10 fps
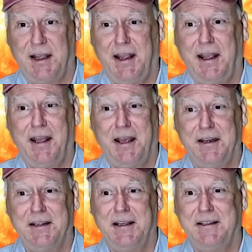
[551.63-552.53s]

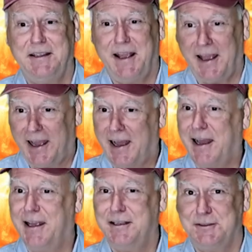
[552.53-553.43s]
And
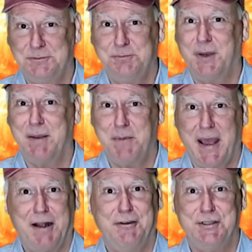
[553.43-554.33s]
yeah, my
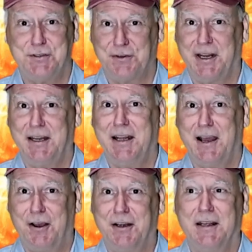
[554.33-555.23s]
battery's drained
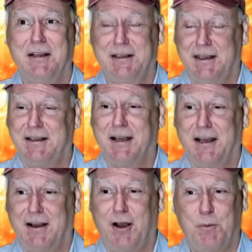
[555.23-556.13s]
out
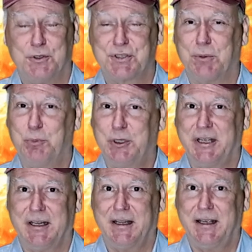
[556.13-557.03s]
almost
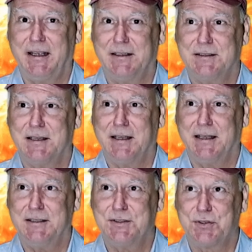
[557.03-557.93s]
completely,
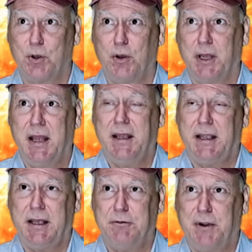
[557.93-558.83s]
and so
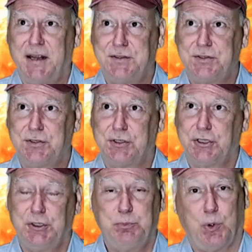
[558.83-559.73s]
it raises a
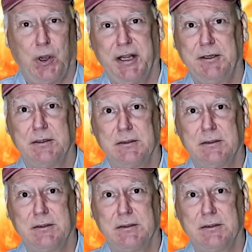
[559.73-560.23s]
good point.